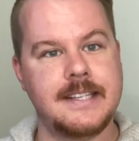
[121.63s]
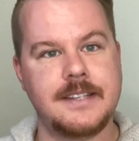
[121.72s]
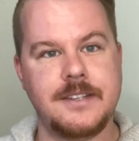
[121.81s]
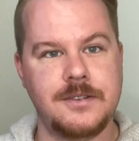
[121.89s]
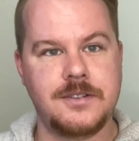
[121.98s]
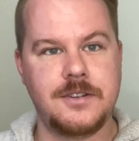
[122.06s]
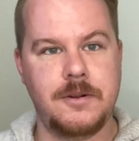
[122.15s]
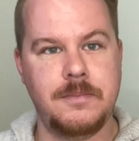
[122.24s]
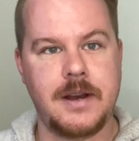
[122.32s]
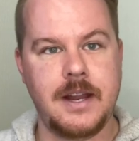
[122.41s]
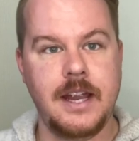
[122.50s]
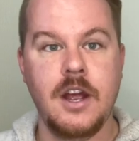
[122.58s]
Silkstone
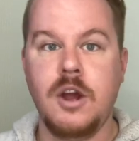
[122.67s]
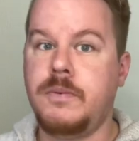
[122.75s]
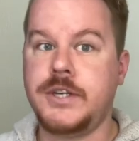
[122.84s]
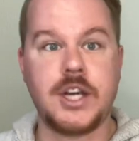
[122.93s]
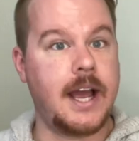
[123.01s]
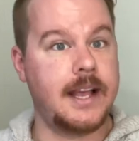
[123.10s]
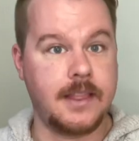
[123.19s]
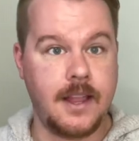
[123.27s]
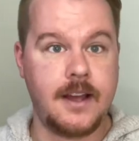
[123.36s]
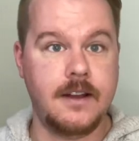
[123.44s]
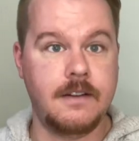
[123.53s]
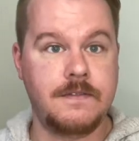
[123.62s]
body, which I
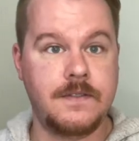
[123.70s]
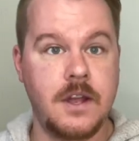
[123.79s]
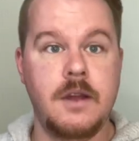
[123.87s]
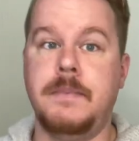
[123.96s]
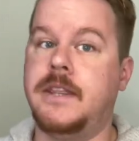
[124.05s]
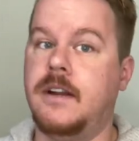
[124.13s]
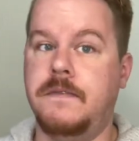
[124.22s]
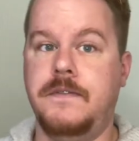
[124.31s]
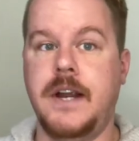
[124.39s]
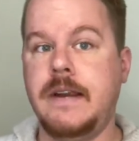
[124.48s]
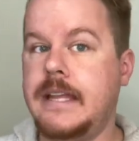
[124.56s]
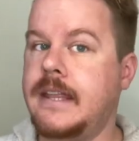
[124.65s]
love, but they're
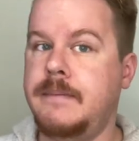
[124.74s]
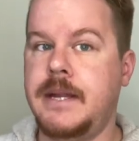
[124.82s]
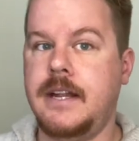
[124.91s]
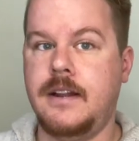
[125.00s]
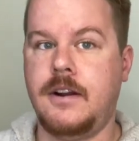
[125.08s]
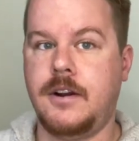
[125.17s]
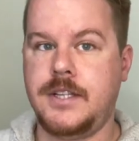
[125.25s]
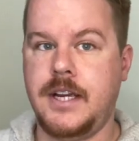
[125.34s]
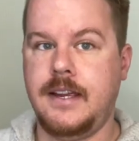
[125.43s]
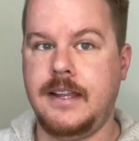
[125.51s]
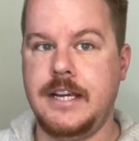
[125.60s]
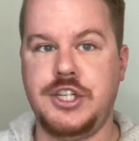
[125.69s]
very limited in
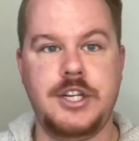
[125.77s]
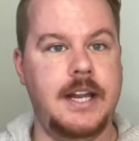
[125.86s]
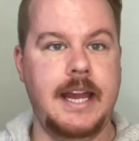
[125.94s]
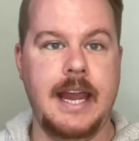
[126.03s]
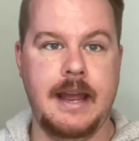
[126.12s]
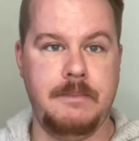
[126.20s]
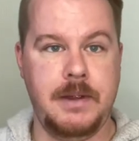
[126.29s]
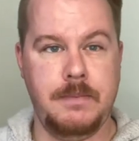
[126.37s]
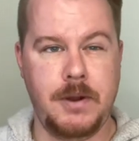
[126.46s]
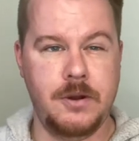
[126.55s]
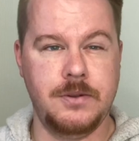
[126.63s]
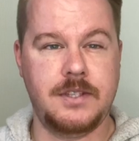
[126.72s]
articulation and can't be
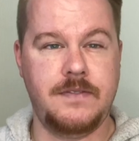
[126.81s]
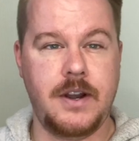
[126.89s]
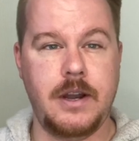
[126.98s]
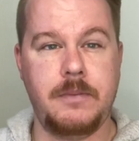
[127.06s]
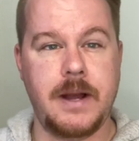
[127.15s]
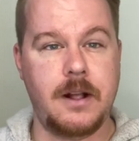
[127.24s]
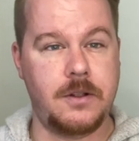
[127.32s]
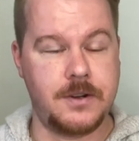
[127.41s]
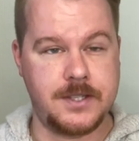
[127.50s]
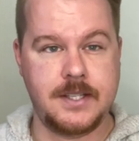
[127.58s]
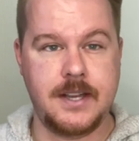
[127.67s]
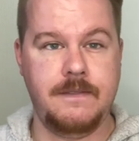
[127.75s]
posed very well or
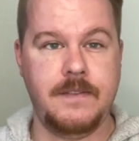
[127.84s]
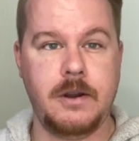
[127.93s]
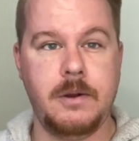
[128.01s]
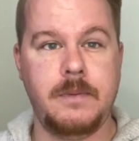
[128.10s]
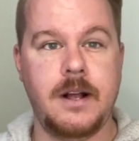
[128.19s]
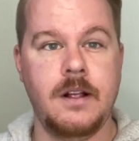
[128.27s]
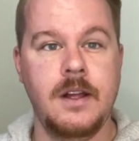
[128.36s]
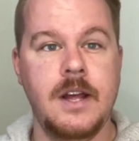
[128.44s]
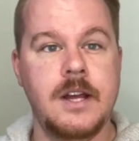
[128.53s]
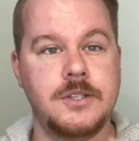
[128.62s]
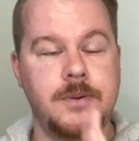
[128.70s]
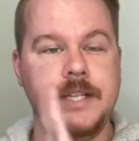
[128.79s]
sit very well.
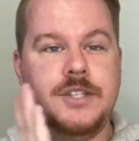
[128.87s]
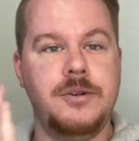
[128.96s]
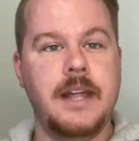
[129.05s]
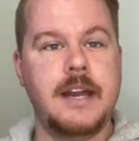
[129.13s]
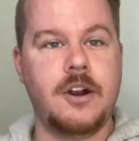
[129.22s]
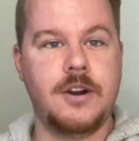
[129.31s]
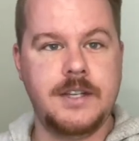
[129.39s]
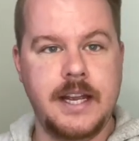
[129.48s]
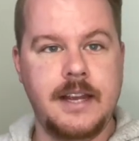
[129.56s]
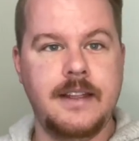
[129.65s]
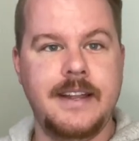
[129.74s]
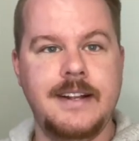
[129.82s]
So I do like
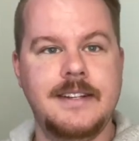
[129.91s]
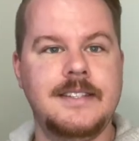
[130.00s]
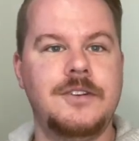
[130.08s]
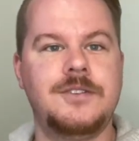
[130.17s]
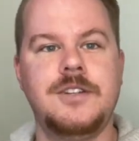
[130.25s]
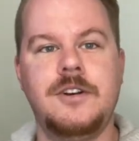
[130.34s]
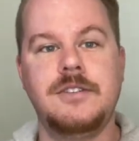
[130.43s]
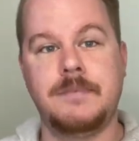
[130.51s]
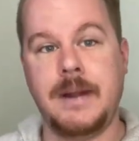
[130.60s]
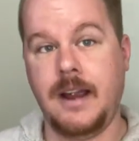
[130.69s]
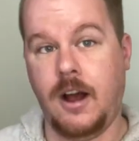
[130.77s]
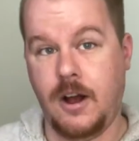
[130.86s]
articulated Silkstones,
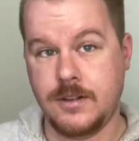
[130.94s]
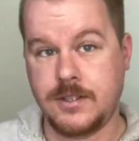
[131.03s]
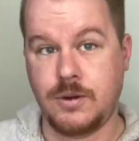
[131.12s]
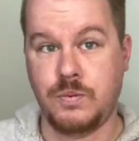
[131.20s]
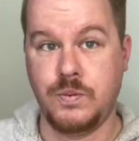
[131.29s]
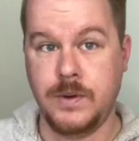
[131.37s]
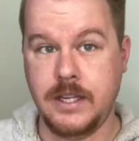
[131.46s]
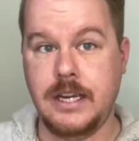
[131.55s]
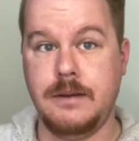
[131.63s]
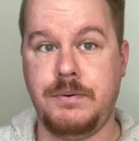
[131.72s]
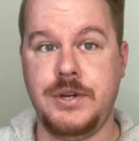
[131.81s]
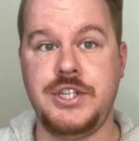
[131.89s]
but I also really
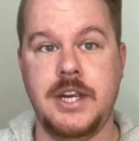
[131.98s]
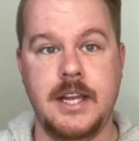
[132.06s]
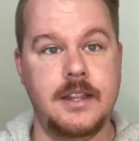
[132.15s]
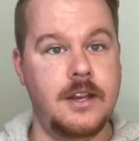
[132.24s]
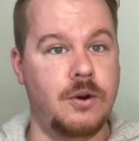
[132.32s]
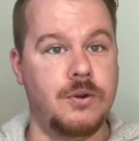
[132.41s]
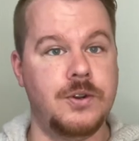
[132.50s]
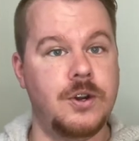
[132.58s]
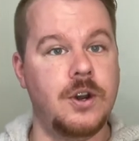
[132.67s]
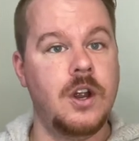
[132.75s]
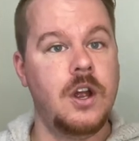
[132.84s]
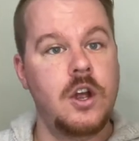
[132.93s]
appreciate the
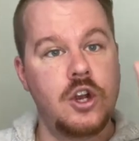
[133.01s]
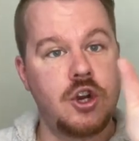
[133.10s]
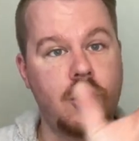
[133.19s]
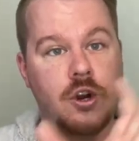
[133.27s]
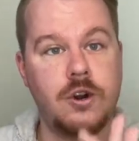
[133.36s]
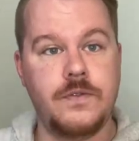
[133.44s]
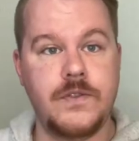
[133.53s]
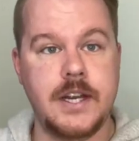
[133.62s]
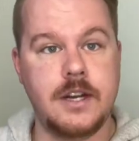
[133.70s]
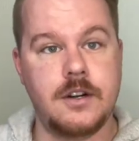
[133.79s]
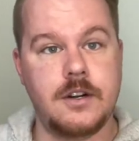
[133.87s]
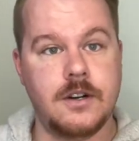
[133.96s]
older,
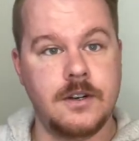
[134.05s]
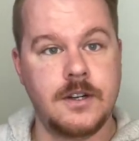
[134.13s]
curvier,